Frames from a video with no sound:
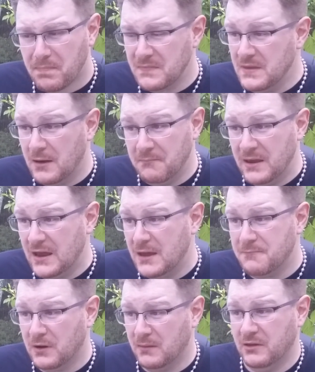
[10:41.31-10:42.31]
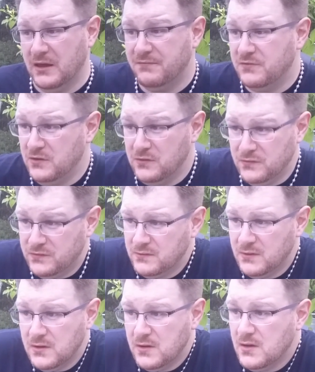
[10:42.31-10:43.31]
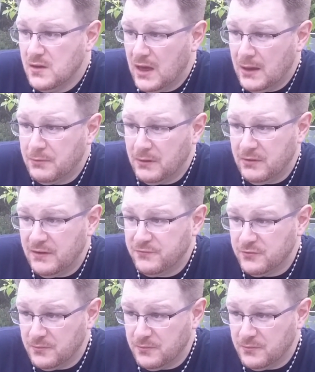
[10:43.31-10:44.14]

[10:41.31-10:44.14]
Now me, I'd probably have to